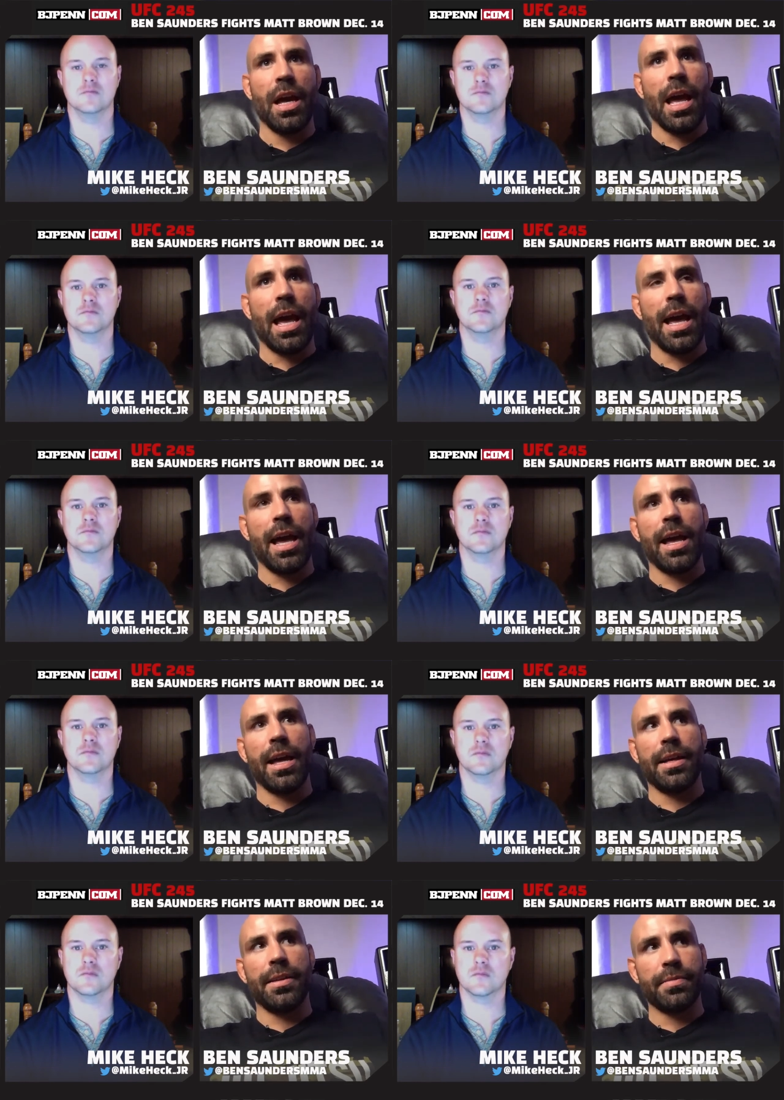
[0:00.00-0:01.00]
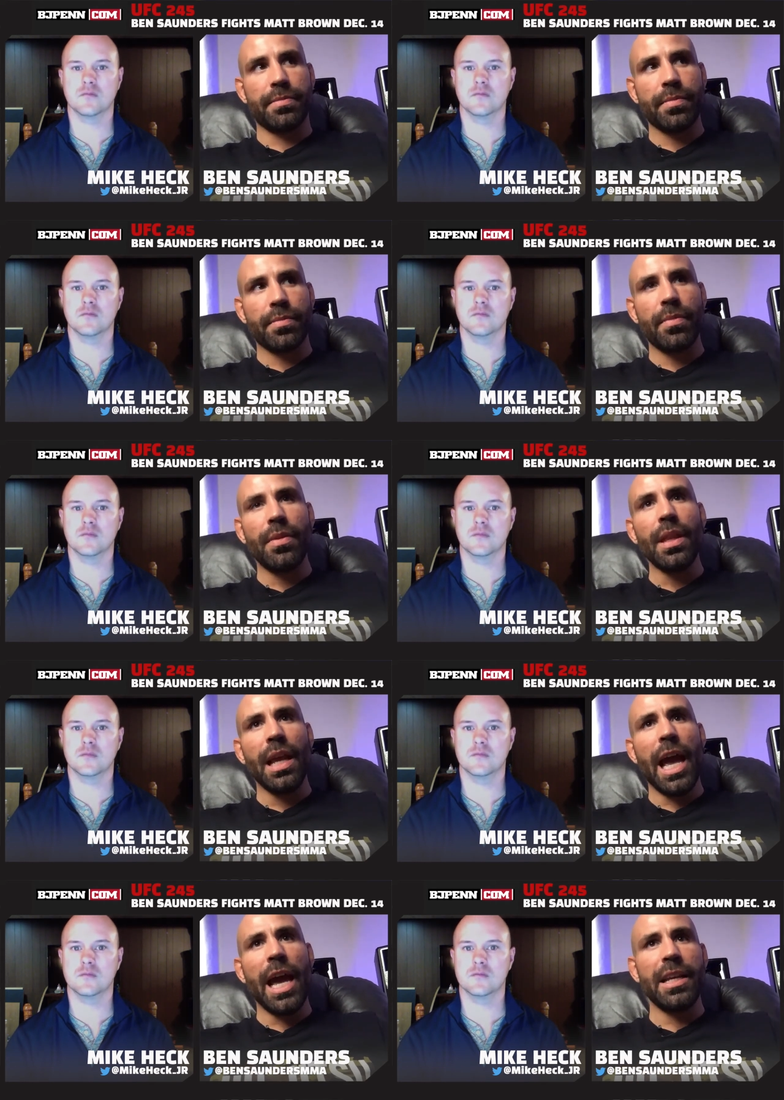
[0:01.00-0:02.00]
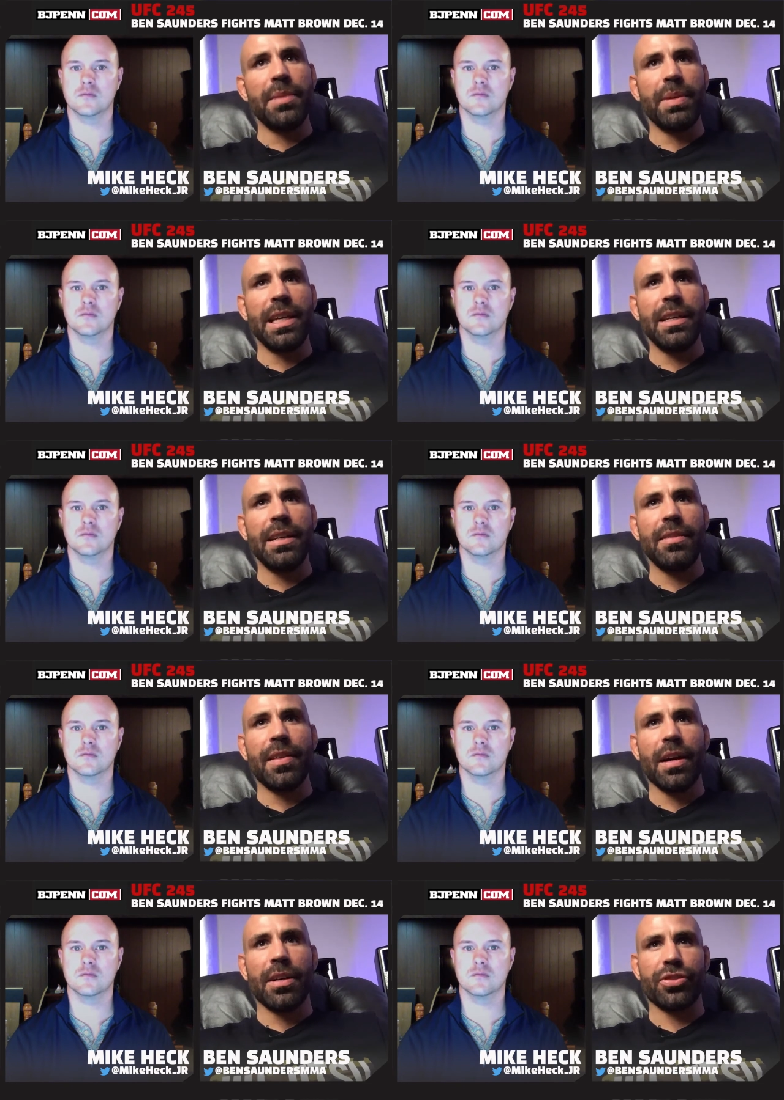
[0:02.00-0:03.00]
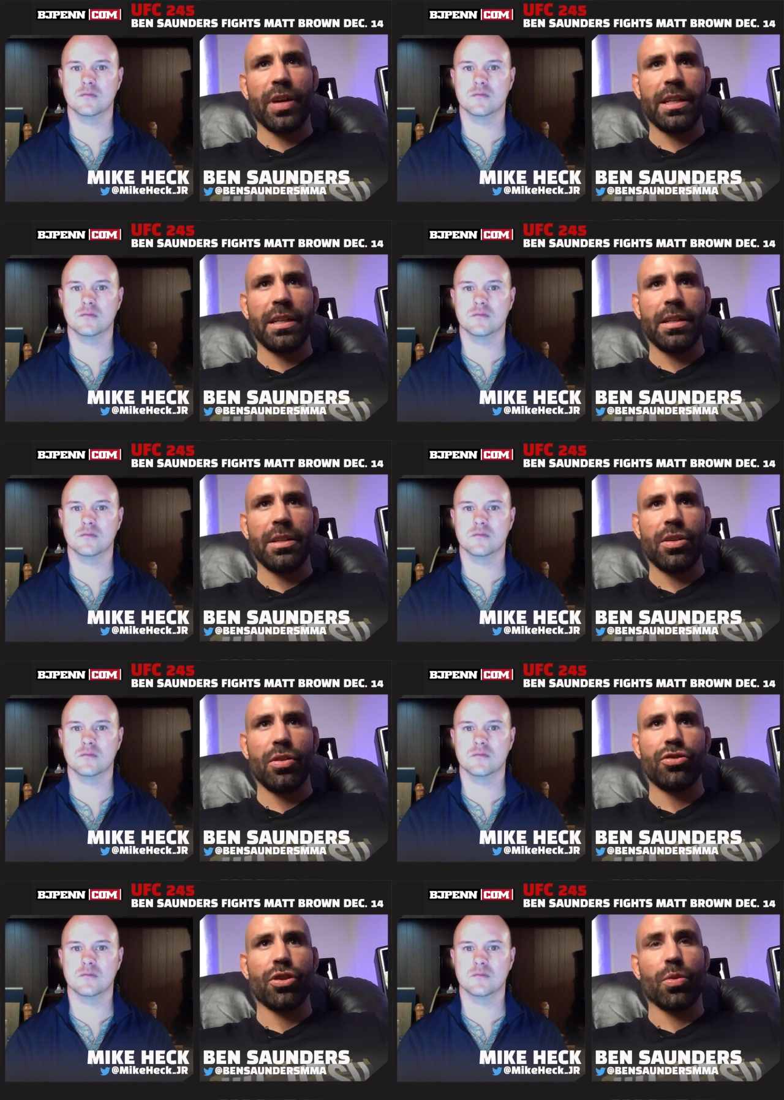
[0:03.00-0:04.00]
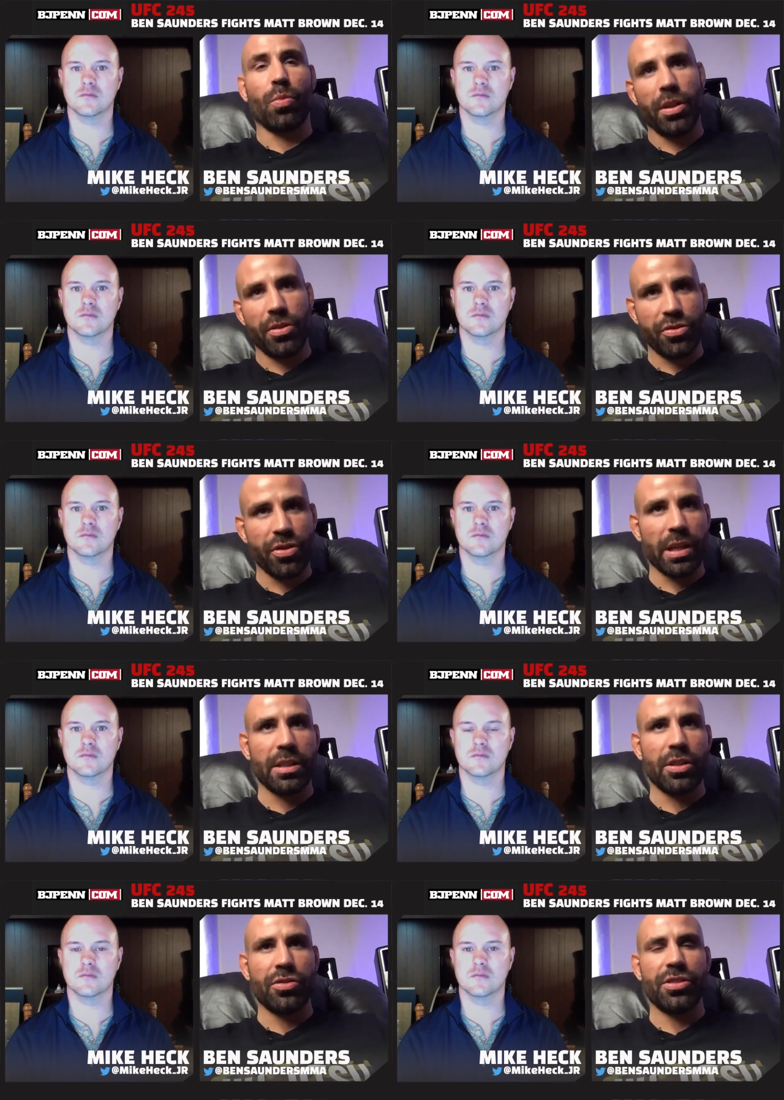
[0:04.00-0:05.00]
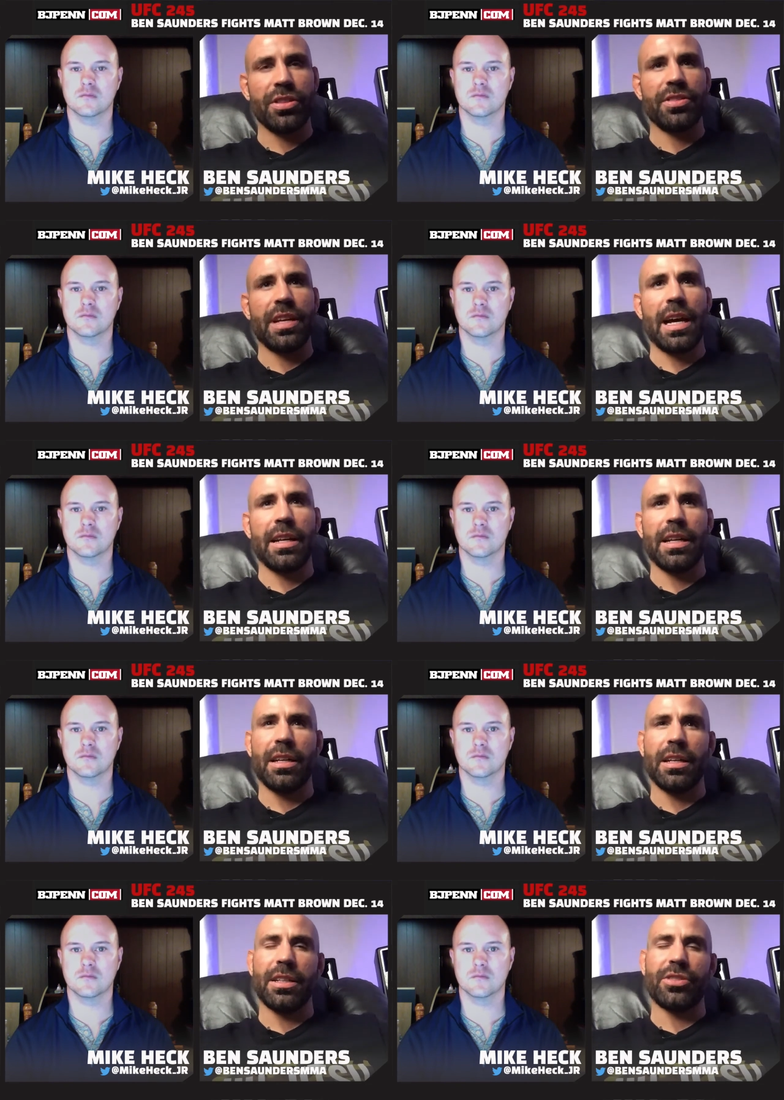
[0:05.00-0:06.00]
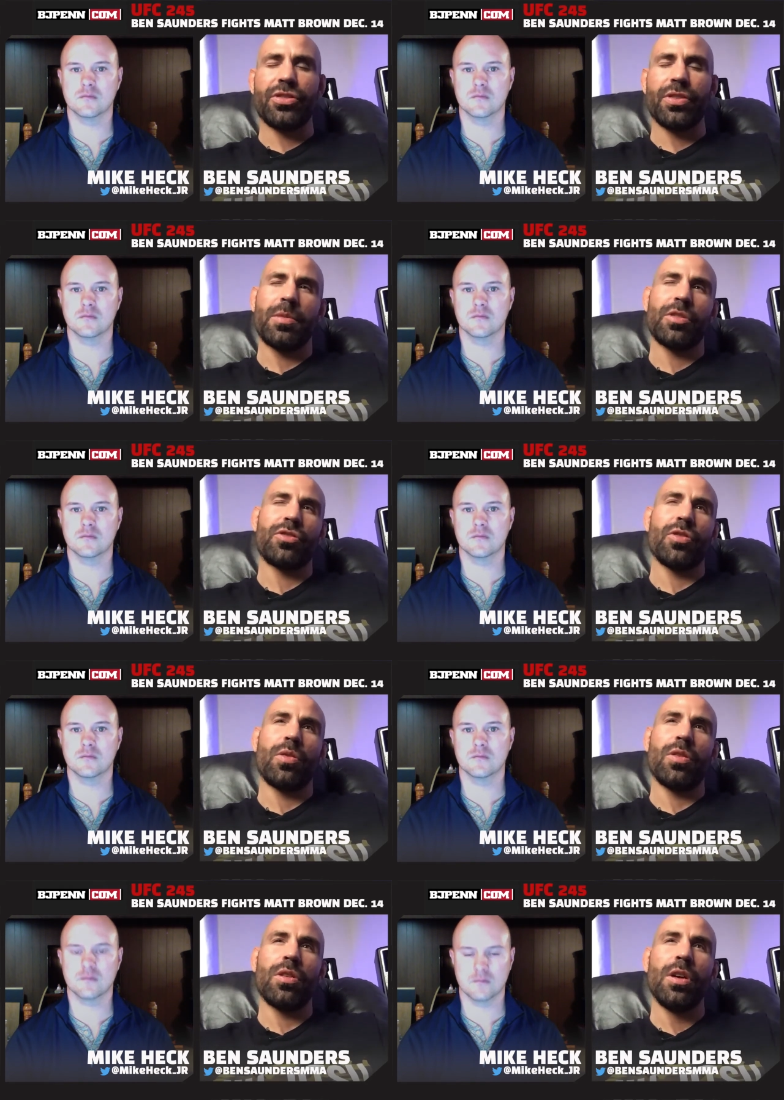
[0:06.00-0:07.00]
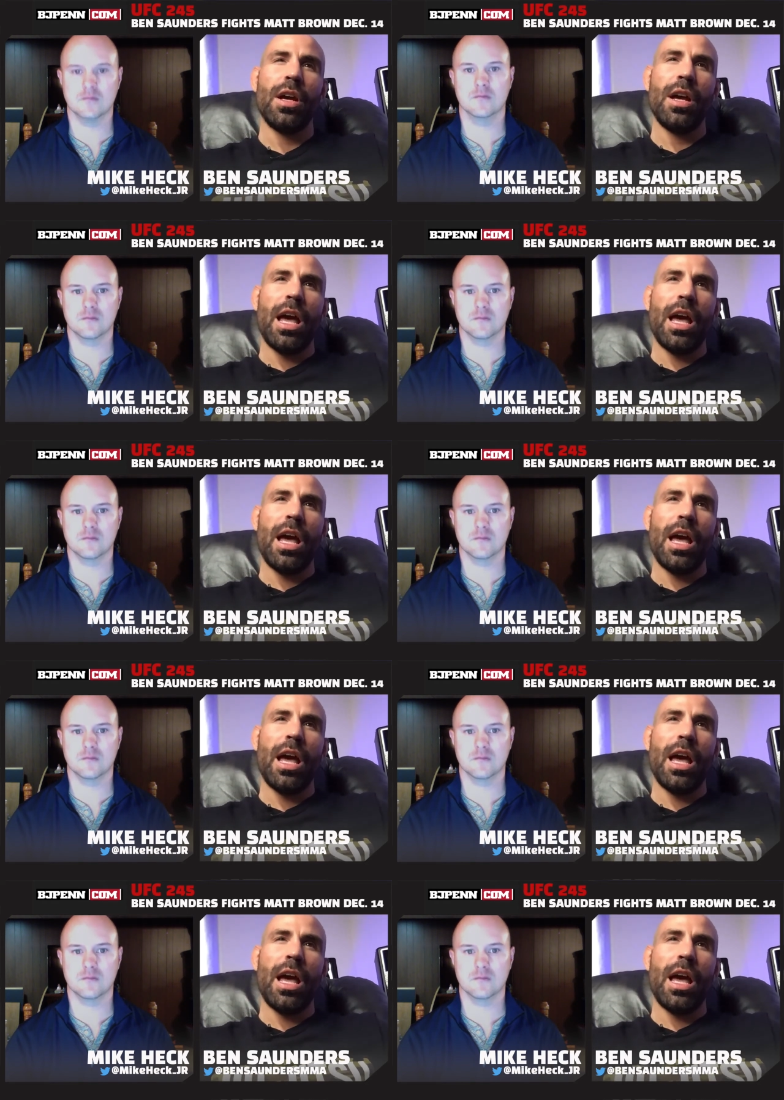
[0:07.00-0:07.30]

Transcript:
Speaker 1: and Eddie B, the striking coach, or one of the striking coaches at uh, Extreme Couture,